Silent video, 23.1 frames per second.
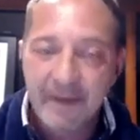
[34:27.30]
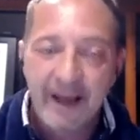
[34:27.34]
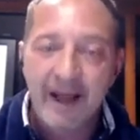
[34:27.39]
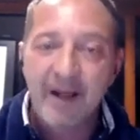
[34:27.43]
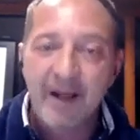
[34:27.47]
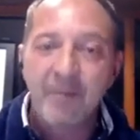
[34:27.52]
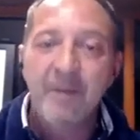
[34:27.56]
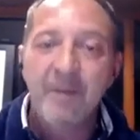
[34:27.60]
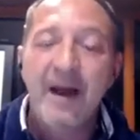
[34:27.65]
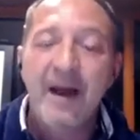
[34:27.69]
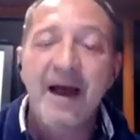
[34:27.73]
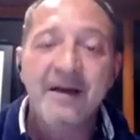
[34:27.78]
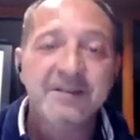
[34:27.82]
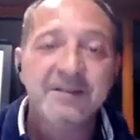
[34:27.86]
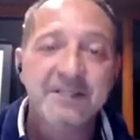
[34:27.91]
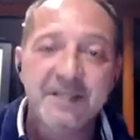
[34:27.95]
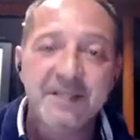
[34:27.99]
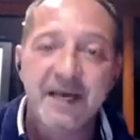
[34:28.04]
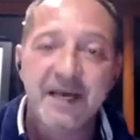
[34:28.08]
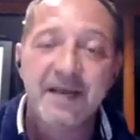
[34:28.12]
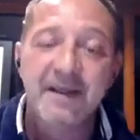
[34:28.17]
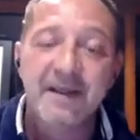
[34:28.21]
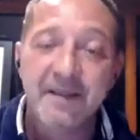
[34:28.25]
help
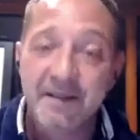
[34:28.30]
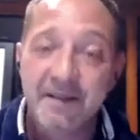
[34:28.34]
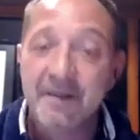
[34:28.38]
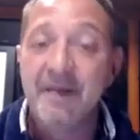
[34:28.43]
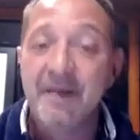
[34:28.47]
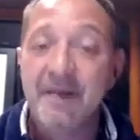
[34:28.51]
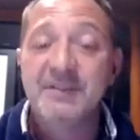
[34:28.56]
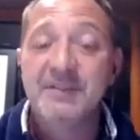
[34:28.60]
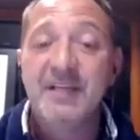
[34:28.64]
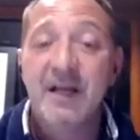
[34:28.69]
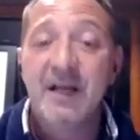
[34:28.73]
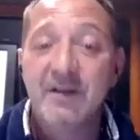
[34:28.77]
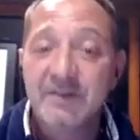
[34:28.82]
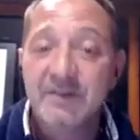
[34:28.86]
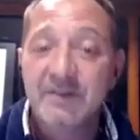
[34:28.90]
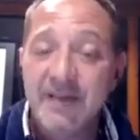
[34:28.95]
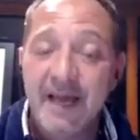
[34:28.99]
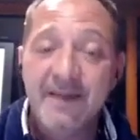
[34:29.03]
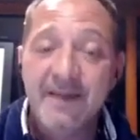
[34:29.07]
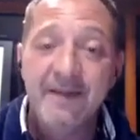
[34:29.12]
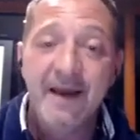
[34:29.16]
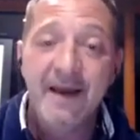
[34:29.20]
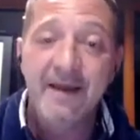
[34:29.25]
out
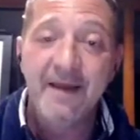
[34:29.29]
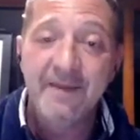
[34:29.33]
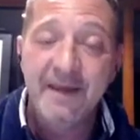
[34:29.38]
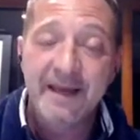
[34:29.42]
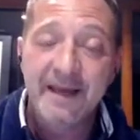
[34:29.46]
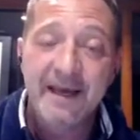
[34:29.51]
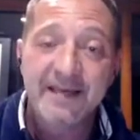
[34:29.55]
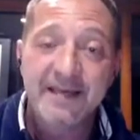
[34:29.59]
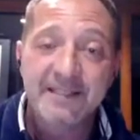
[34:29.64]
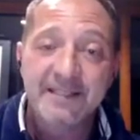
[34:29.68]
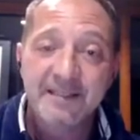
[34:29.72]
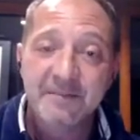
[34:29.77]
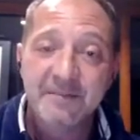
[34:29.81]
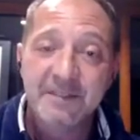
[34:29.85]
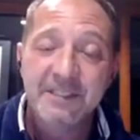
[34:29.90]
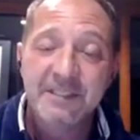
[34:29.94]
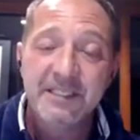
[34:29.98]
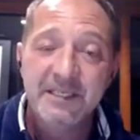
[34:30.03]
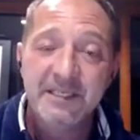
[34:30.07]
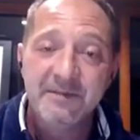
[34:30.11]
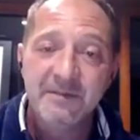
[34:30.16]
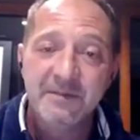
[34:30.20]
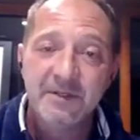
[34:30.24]
themselves and their customer
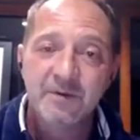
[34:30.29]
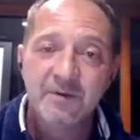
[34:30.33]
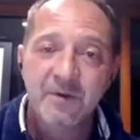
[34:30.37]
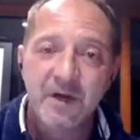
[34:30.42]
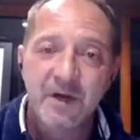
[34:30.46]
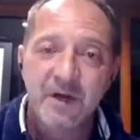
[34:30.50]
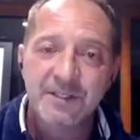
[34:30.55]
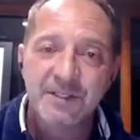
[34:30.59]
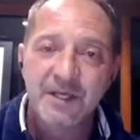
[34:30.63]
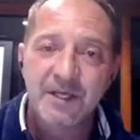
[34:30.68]
teams as well.